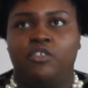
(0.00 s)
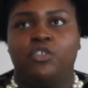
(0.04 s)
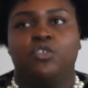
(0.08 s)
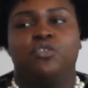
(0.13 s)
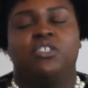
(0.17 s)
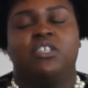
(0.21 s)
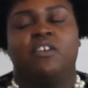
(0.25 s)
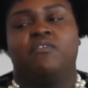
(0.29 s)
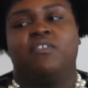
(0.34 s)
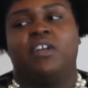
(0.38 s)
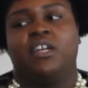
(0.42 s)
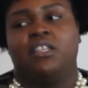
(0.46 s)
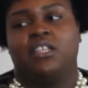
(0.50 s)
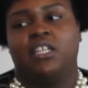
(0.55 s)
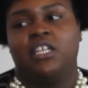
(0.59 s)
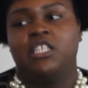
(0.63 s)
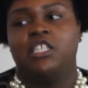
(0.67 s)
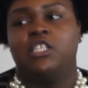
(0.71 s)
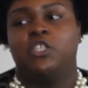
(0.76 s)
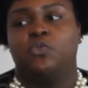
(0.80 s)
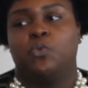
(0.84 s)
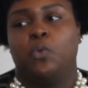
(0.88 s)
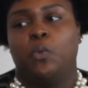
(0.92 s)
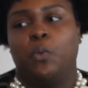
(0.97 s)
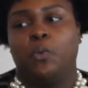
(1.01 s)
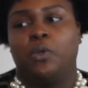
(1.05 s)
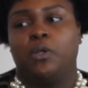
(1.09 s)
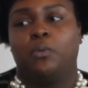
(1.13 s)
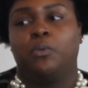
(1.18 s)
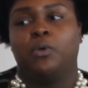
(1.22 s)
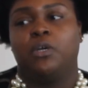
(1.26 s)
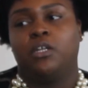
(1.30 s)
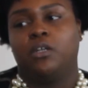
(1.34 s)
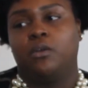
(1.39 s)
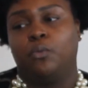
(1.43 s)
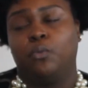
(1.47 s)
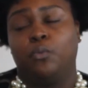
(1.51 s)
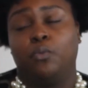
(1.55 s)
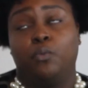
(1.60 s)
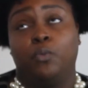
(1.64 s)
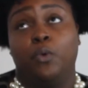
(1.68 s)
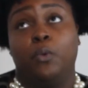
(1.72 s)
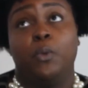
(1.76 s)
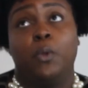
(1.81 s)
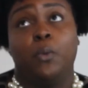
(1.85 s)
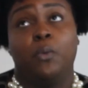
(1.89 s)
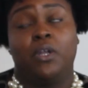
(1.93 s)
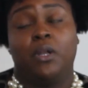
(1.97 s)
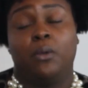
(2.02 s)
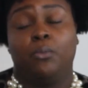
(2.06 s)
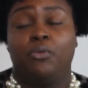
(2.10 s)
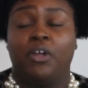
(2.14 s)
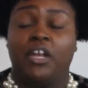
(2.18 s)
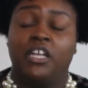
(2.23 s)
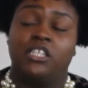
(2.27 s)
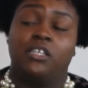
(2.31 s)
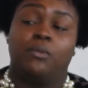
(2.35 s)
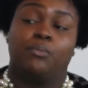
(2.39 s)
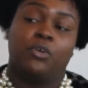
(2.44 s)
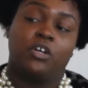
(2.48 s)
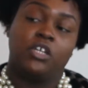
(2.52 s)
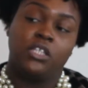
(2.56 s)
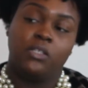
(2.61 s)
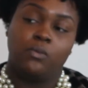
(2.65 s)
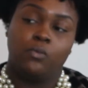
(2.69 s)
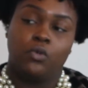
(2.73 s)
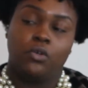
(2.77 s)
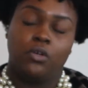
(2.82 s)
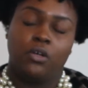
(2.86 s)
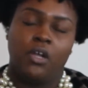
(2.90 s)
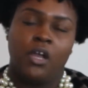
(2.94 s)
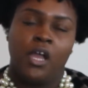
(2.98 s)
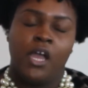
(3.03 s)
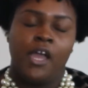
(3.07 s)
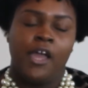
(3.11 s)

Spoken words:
So stuff like this is what we want to bring to Baltimore.